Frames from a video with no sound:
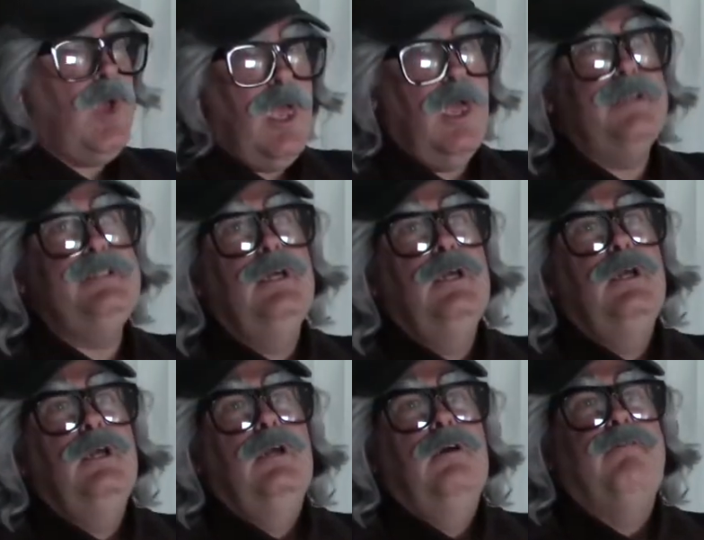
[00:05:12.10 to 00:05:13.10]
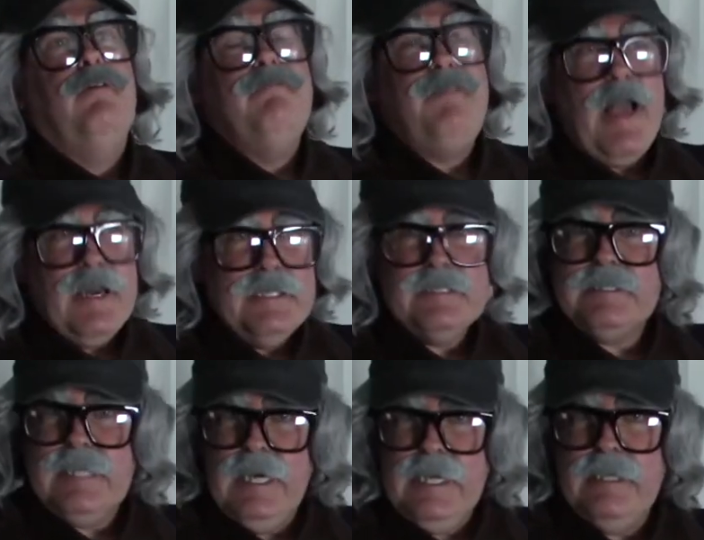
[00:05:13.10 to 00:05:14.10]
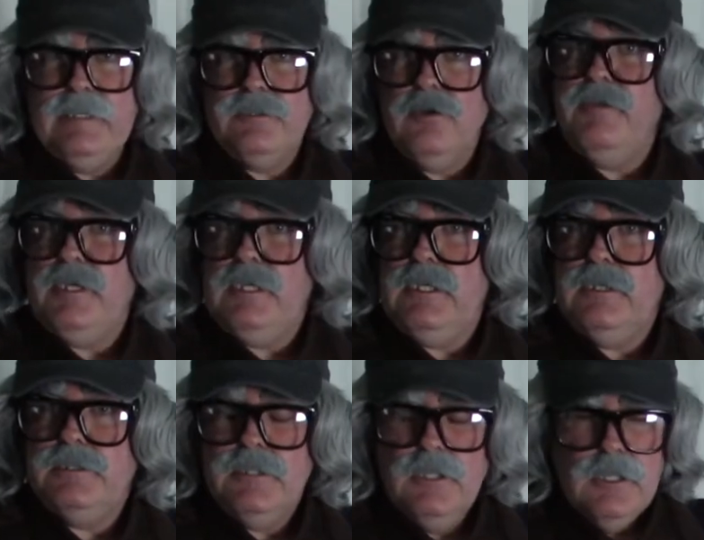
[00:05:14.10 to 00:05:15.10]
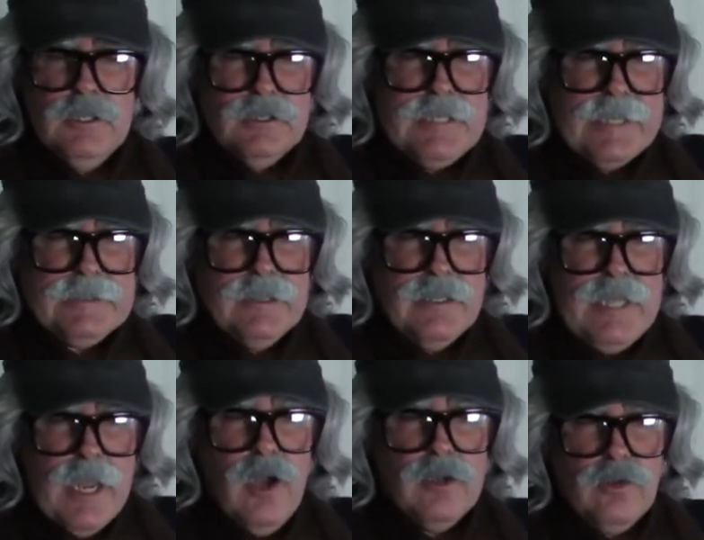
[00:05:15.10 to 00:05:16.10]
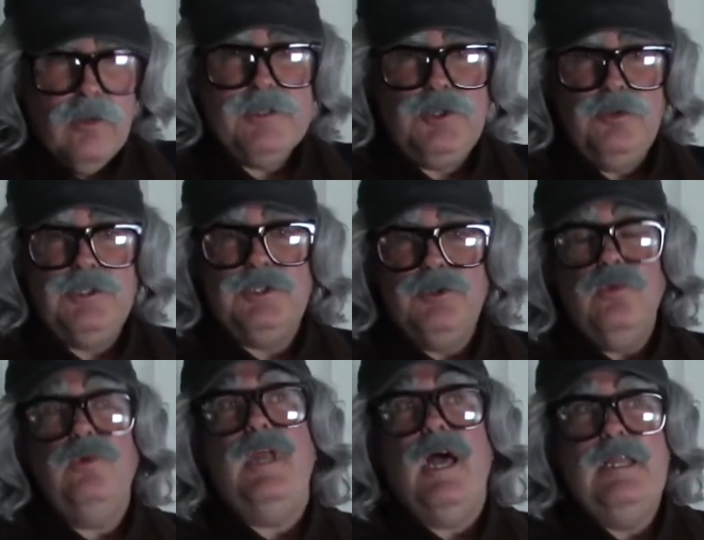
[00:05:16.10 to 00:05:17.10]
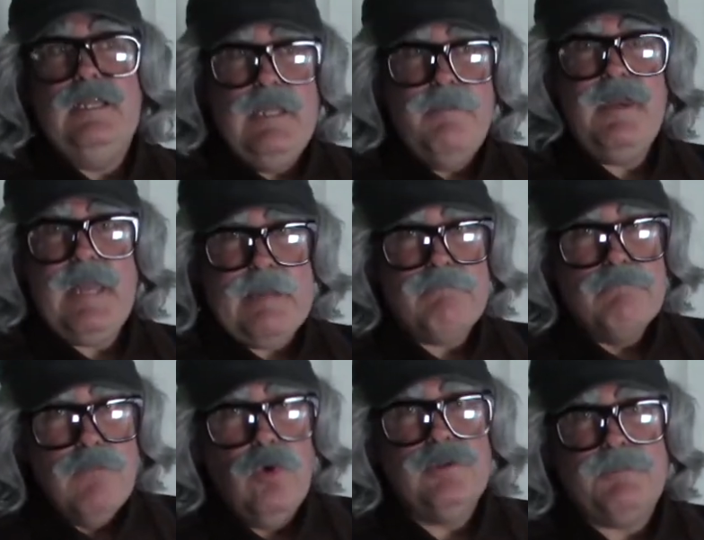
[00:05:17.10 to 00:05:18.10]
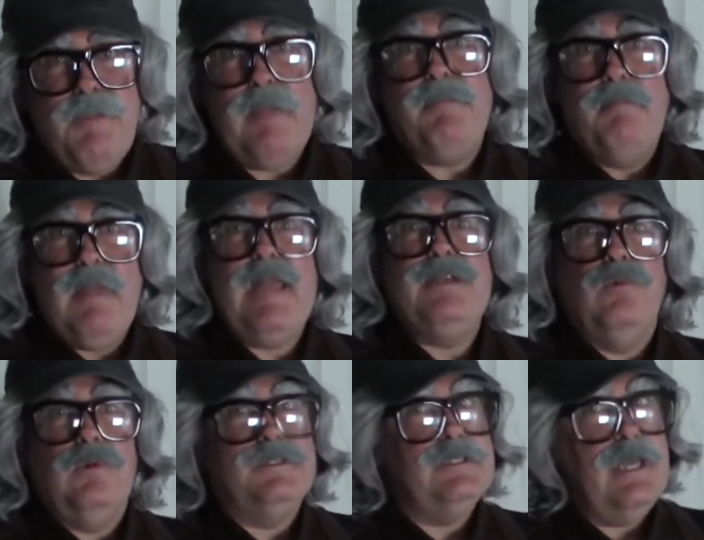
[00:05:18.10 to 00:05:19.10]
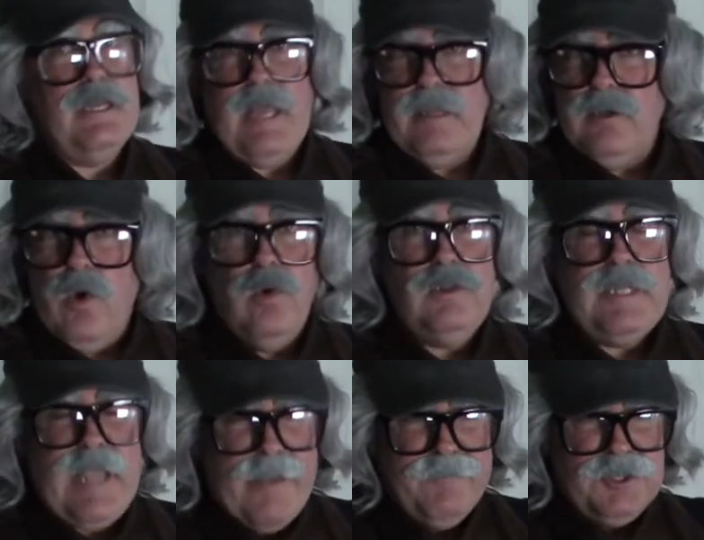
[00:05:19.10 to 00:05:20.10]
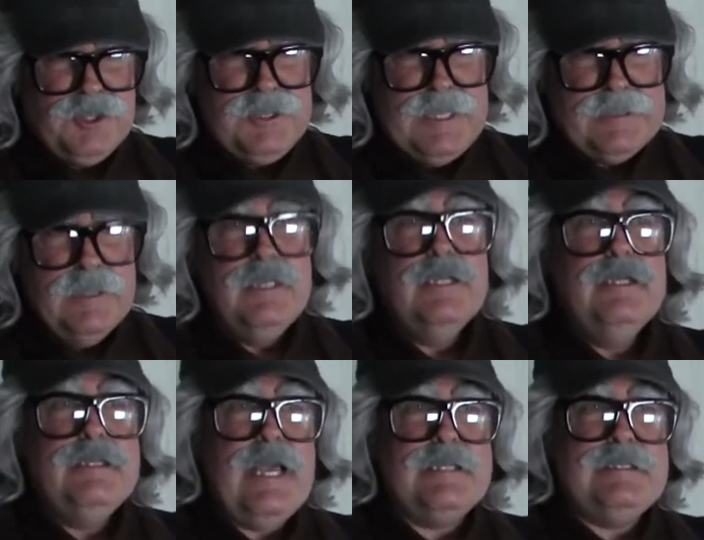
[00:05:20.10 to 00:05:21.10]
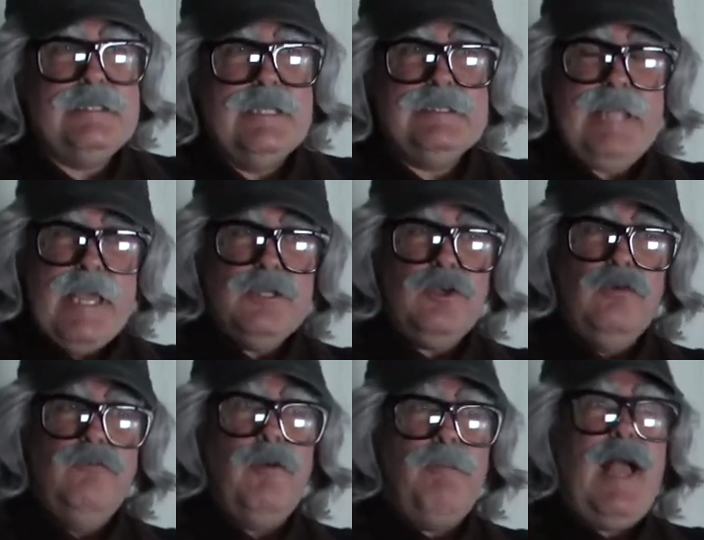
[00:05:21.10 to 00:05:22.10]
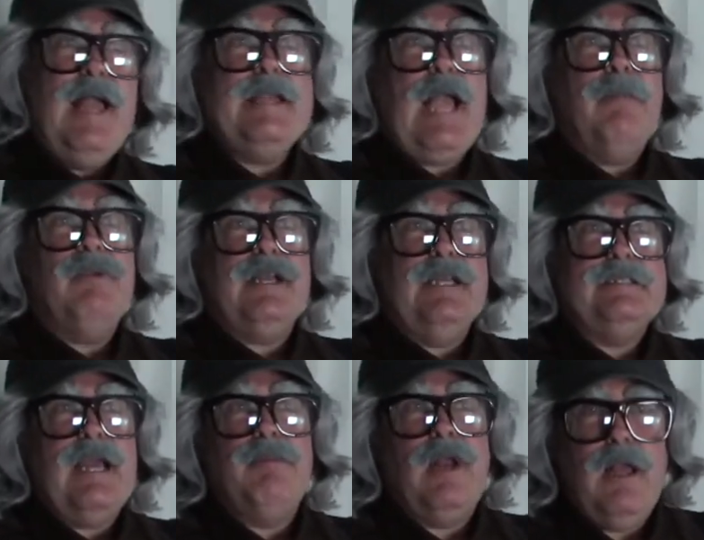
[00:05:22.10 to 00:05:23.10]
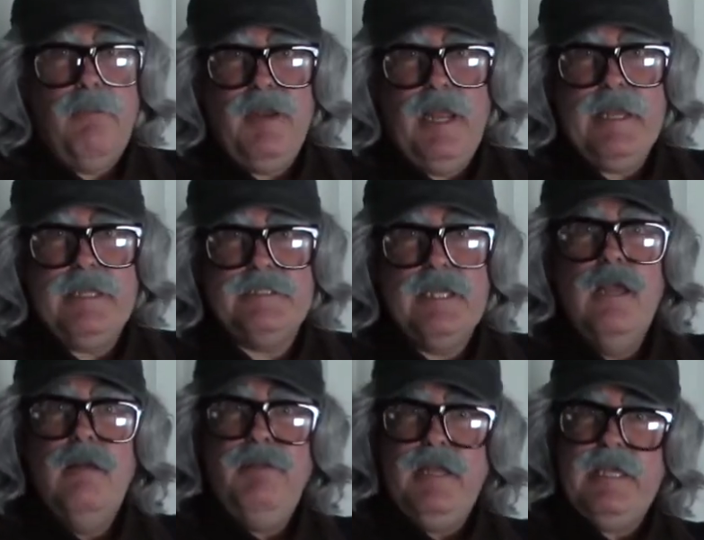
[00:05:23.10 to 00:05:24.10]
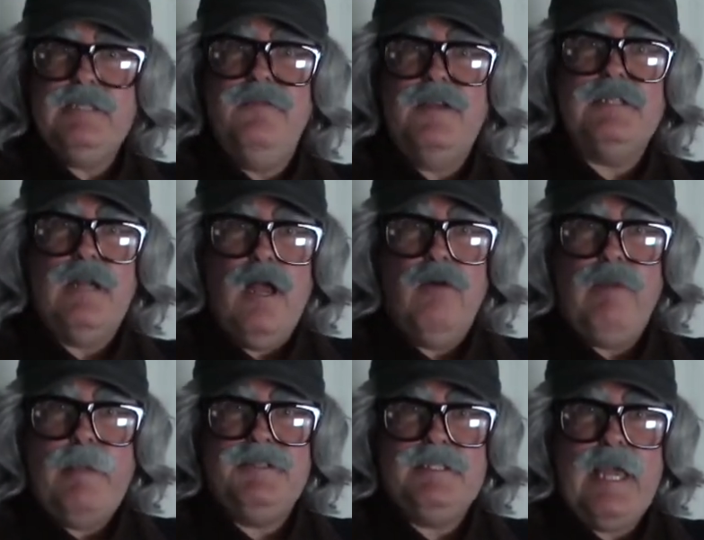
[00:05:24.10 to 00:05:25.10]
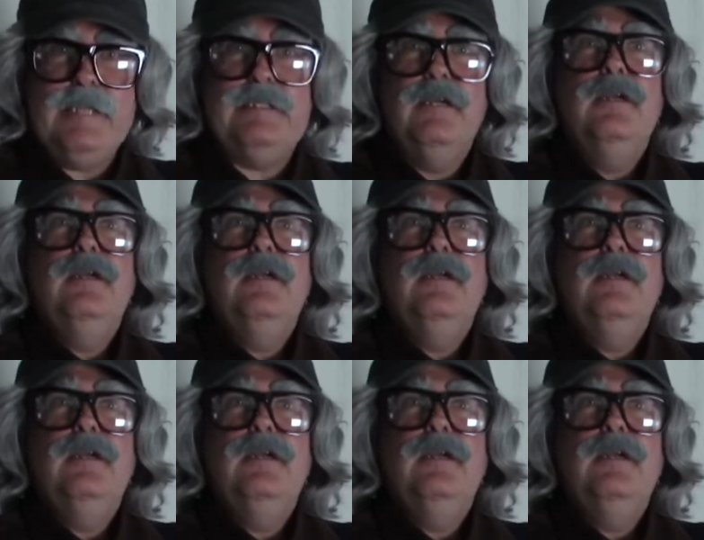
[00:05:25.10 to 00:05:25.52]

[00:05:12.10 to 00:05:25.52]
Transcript: heard from various trainers over the years that they are going to soon eliminate most paper manuals and only have a sheet that says, "Thank you for buying Abracadabra Appliance. Please visit our website,